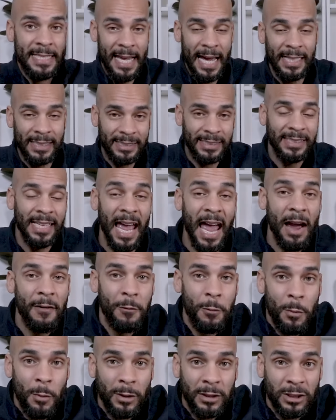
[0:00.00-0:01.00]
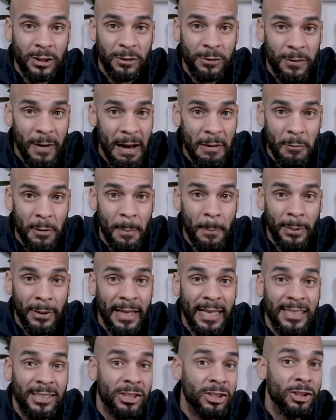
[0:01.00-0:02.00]
Yes, everyone's favorite
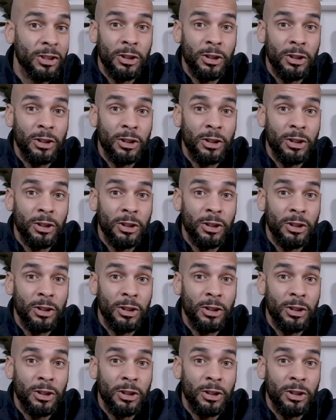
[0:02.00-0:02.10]
place